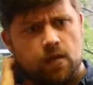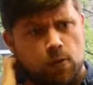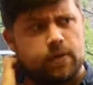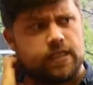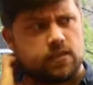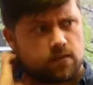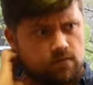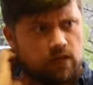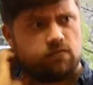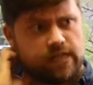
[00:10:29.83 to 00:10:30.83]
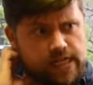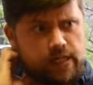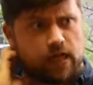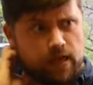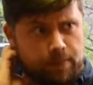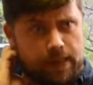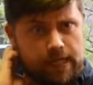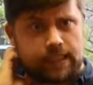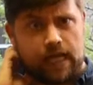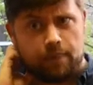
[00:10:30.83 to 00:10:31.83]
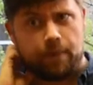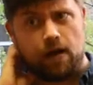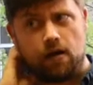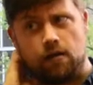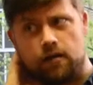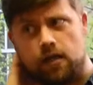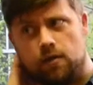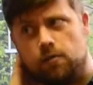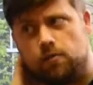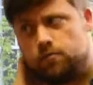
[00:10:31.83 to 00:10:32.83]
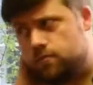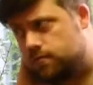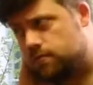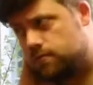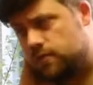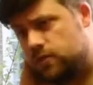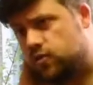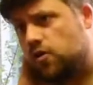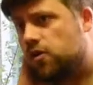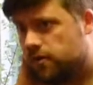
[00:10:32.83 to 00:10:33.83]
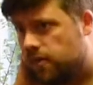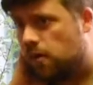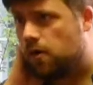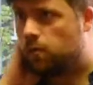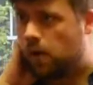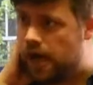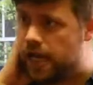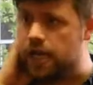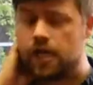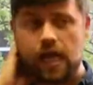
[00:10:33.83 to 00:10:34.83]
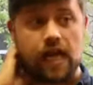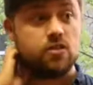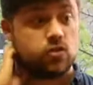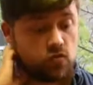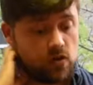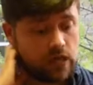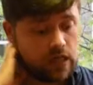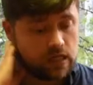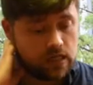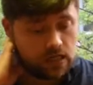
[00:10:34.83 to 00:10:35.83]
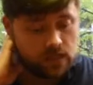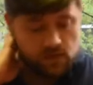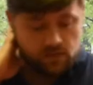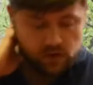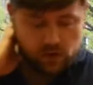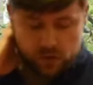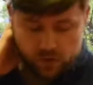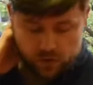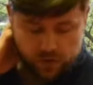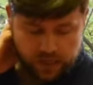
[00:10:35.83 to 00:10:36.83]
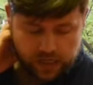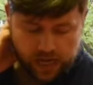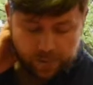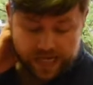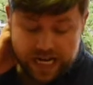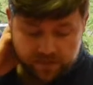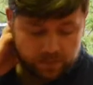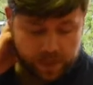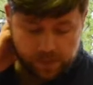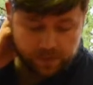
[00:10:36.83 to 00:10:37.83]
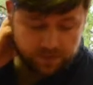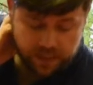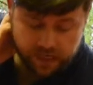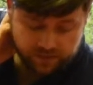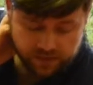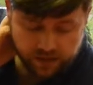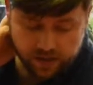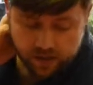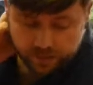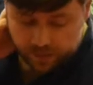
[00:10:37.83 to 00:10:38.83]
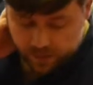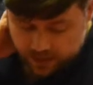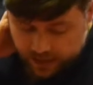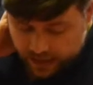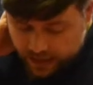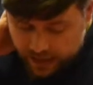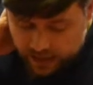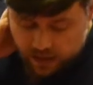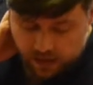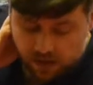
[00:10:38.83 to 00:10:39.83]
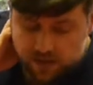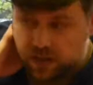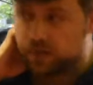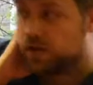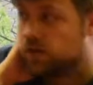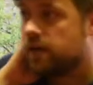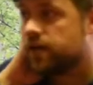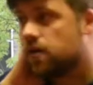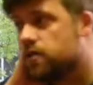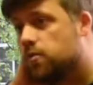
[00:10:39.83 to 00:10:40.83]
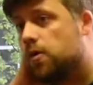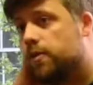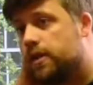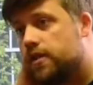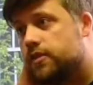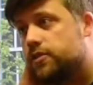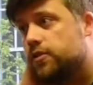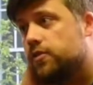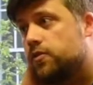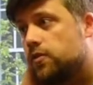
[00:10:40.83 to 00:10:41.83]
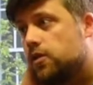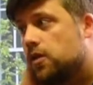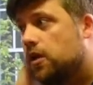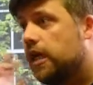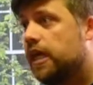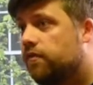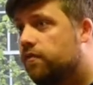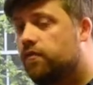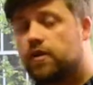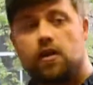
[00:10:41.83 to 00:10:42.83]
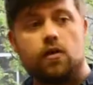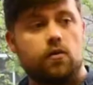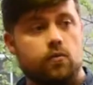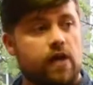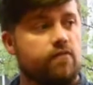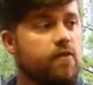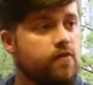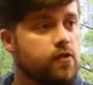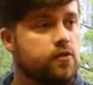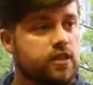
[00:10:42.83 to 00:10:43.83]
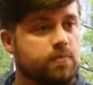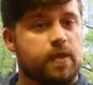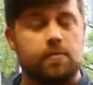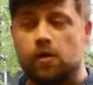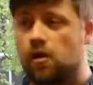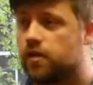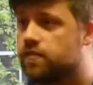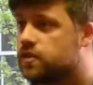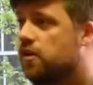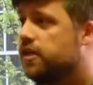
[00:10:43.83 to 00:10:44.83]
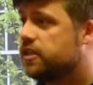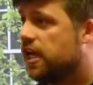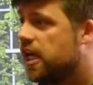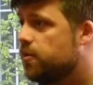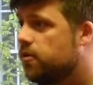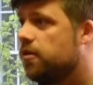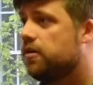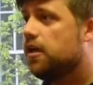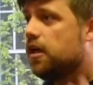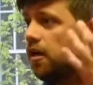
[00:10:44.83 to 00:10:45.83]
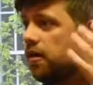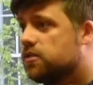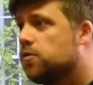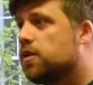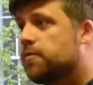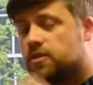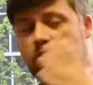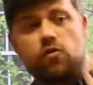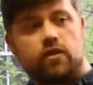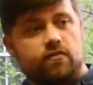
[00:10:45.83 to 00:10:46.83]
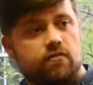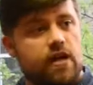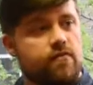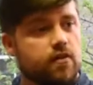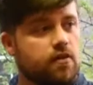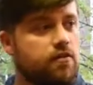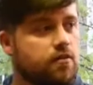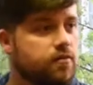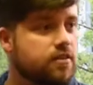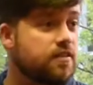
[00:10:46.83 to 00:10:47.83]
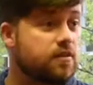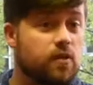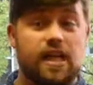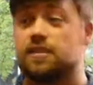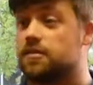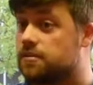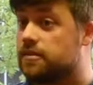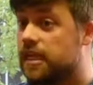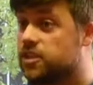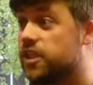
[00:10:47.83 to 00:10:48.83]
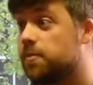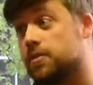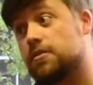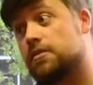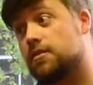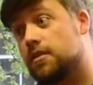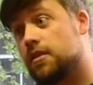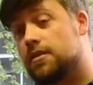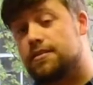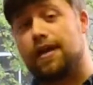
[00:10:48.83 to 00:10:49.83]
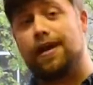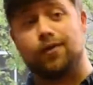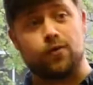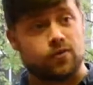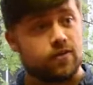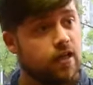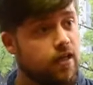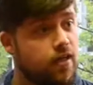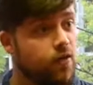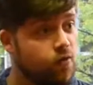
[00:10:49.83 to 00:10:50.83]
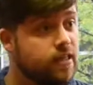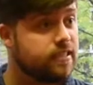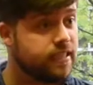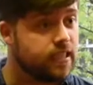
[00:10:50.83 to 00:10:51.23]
Well, we need to like really kind of pick that apart and go, well, stronger in what way and stronger for who? I mean, even people on the left, and I heard people saying it last time, like, oh my God, what are we going to do if, you know, we lose this big block of Scottish Labour and it's all going to be Tory forever and all this kind of stuff. Well, that ship has sailed already.